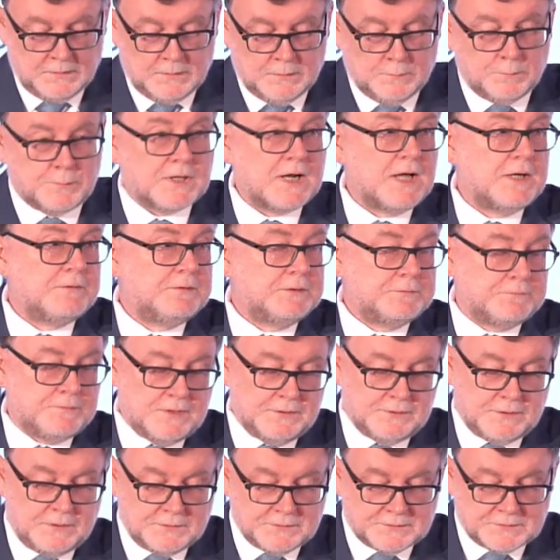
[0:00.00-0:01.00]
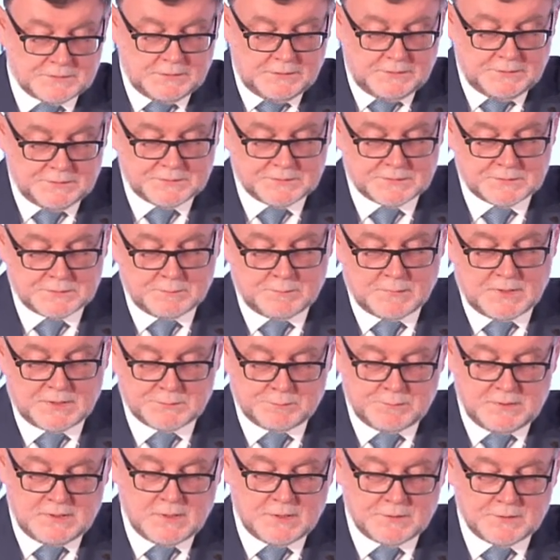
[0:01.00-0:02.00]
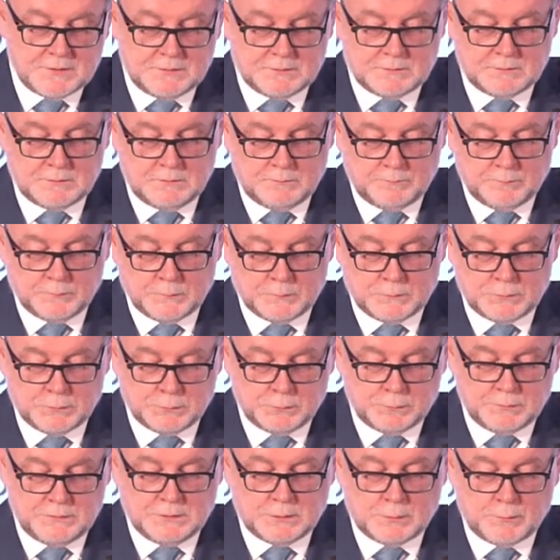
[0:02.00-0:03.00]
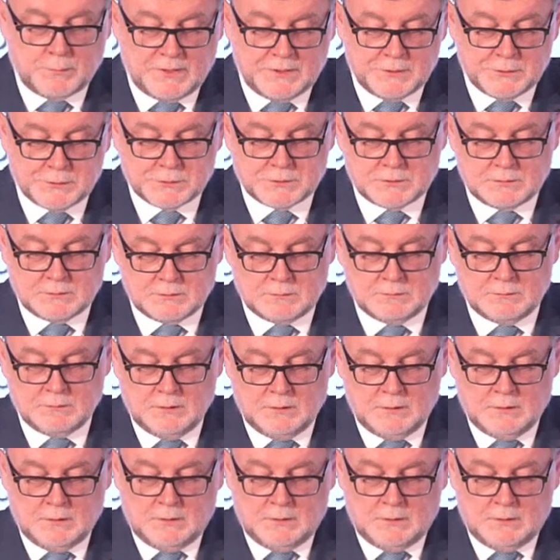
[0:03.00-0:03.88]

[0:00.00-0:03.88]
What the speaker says: Private finances must be added to the equation,